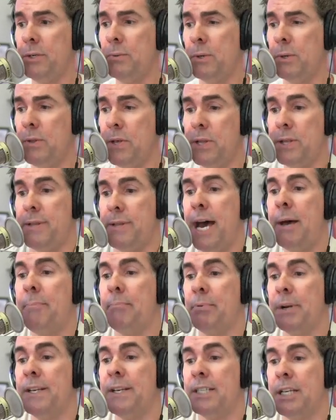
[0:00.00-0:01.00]
well, then that
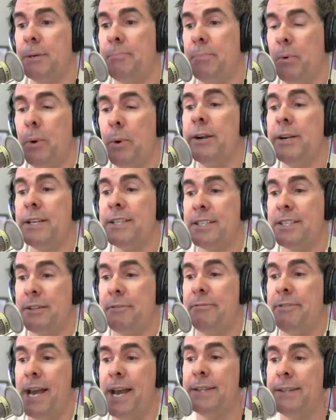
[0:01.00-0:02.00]
brings up awareness to the
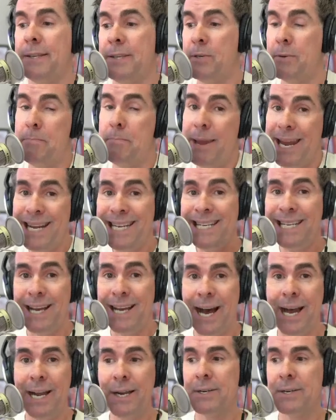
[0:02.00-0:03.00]
fact that you may need to
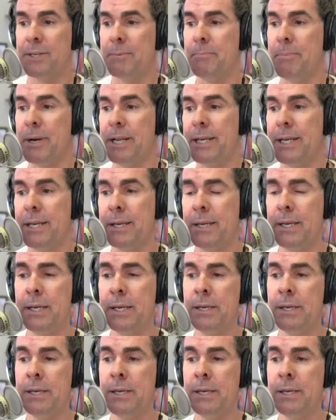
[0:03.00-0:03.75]
hire somebody